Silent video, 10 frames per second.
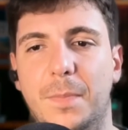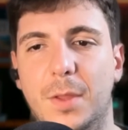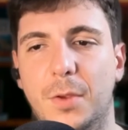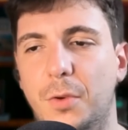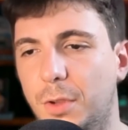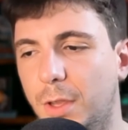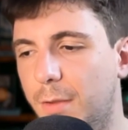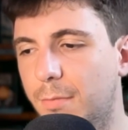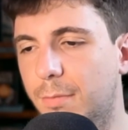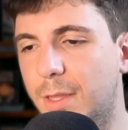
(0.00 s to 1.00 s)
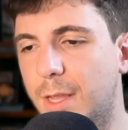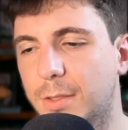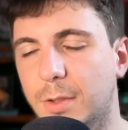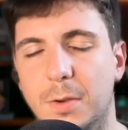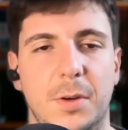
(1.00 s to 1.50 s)
Usually takes
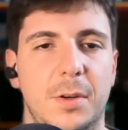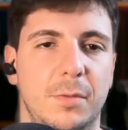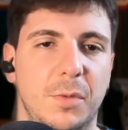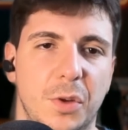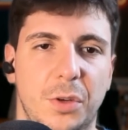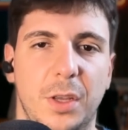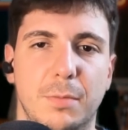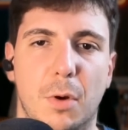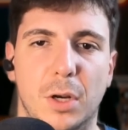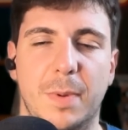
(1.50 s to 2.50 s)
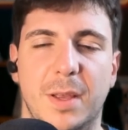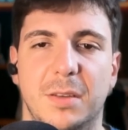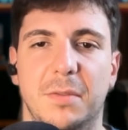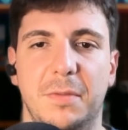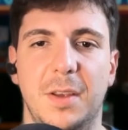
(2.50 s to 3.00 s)
longer, usually it's more
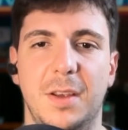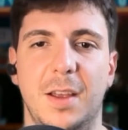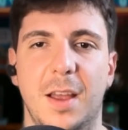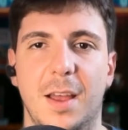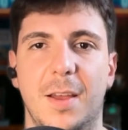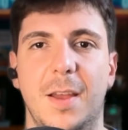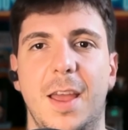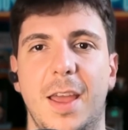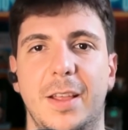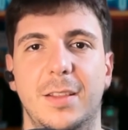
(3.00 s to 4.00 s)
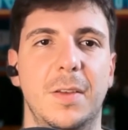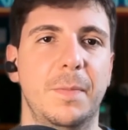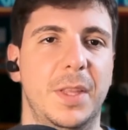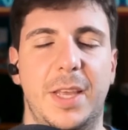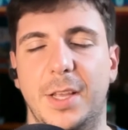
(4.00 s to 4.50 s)
expensive, and
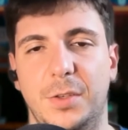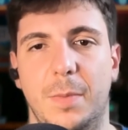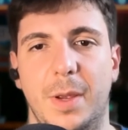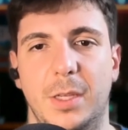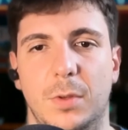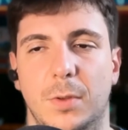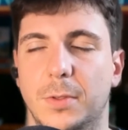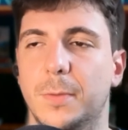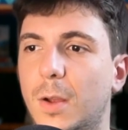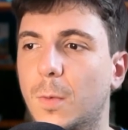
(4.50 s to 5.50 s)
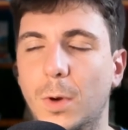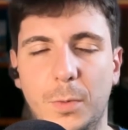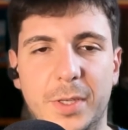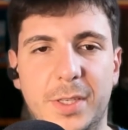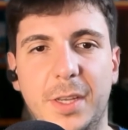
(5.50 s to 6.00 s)
it gets you the best results. What we're
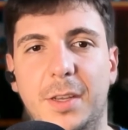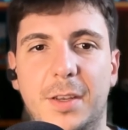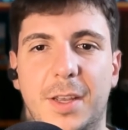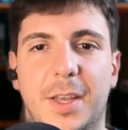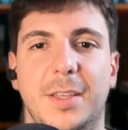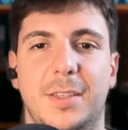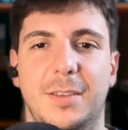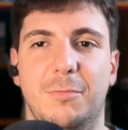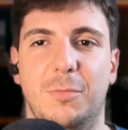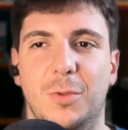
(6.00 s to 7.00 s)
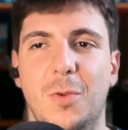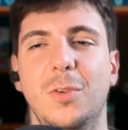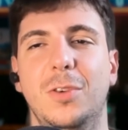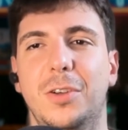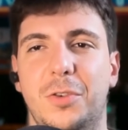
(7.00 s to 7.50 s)
seeing is Google
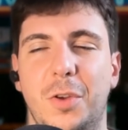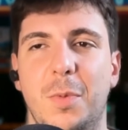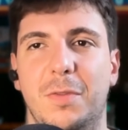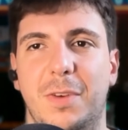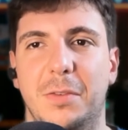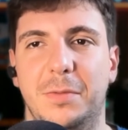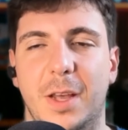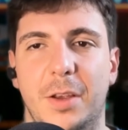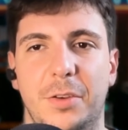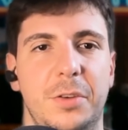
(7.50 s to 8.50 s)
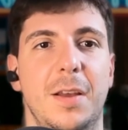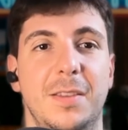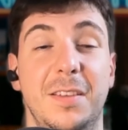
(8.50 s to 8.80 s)
launched a 3.5 Flash. The